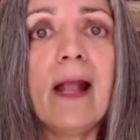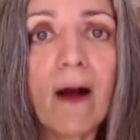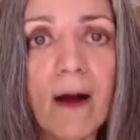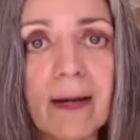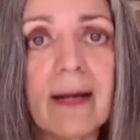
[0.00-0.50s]

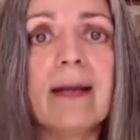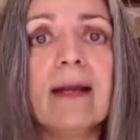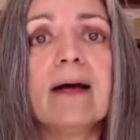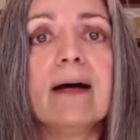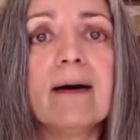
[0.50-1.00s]
on
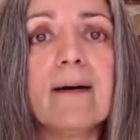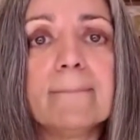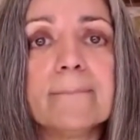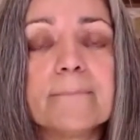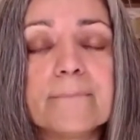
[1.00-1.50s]

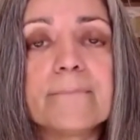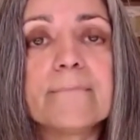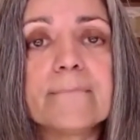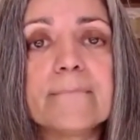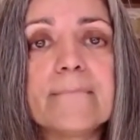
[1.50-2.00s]

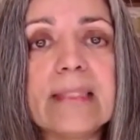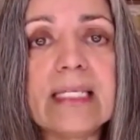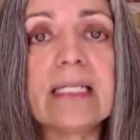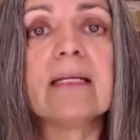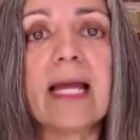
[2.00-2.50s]
the
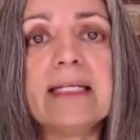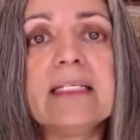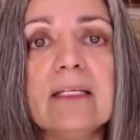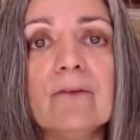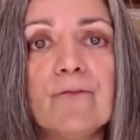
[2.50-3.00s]
year
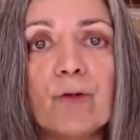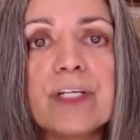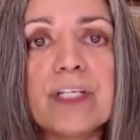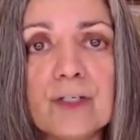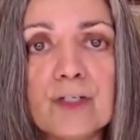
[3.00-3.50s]

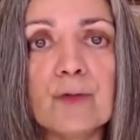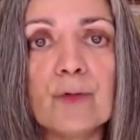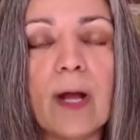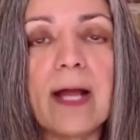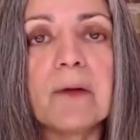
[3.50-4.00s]

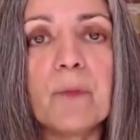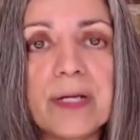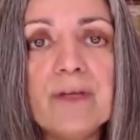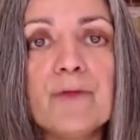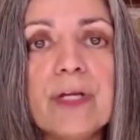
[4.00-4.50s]
1942.
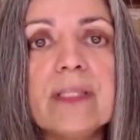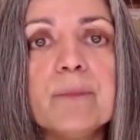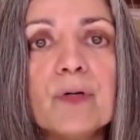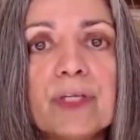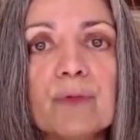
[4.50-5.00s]
When you read the
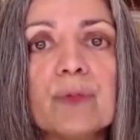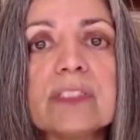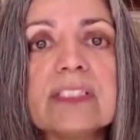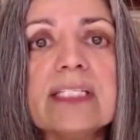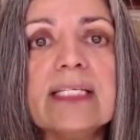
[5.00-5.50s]
book, you will
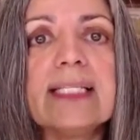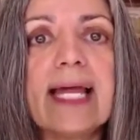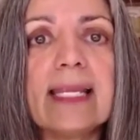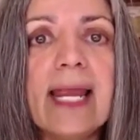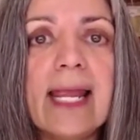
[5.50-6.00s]
see
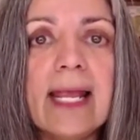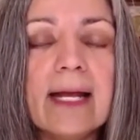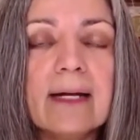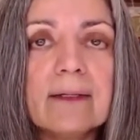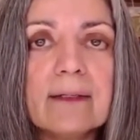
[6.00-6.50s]
that
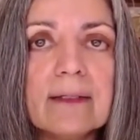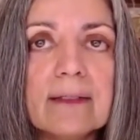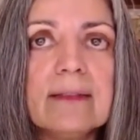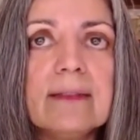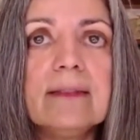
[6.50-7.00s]

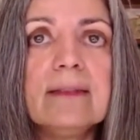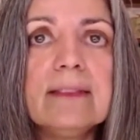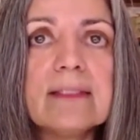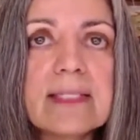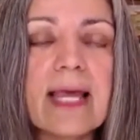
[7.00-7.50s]

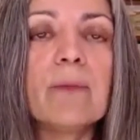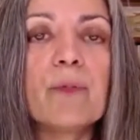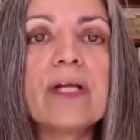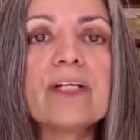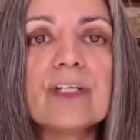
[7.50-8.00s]
the
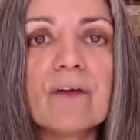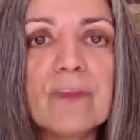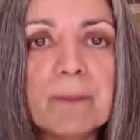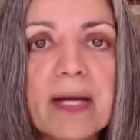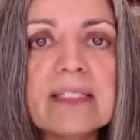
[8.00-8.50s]
celebration of
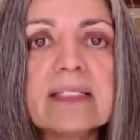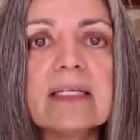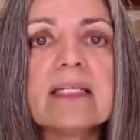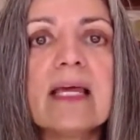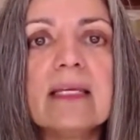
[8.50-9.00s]
the
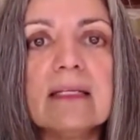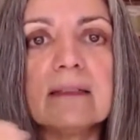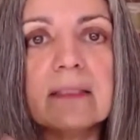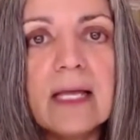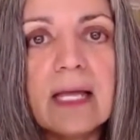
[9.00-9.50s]

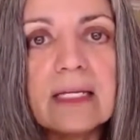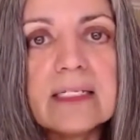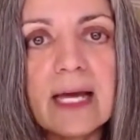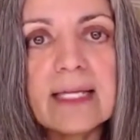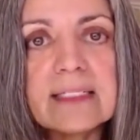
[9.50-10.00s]
bicentennial
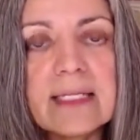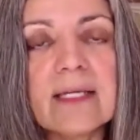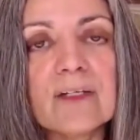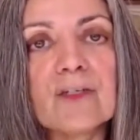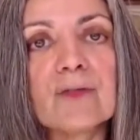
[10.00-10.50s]
ties
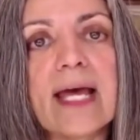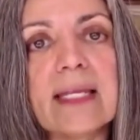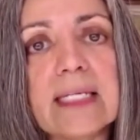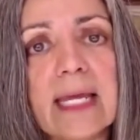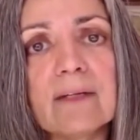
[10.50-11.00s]
into
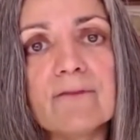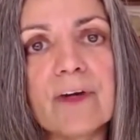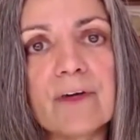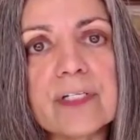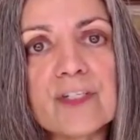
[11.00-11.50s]
that date
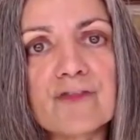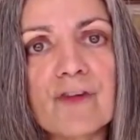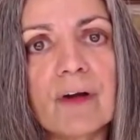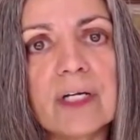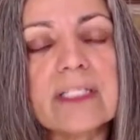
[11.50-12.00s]
very
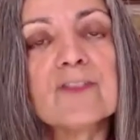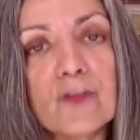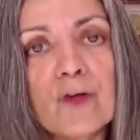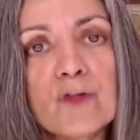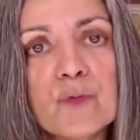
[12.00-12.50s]
strongly. So
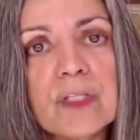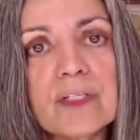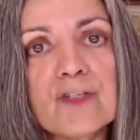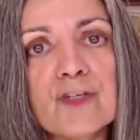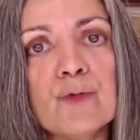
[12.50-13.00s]
those were the
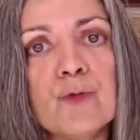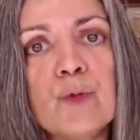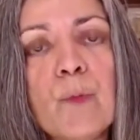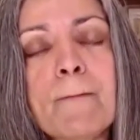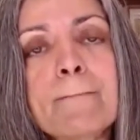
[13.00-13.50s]

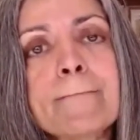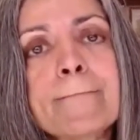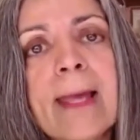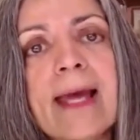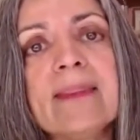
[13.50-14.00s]
two.
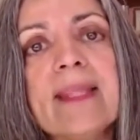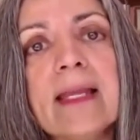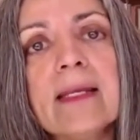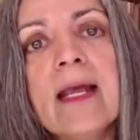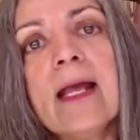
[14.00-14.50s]
And
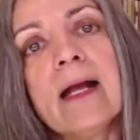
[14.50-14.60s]
then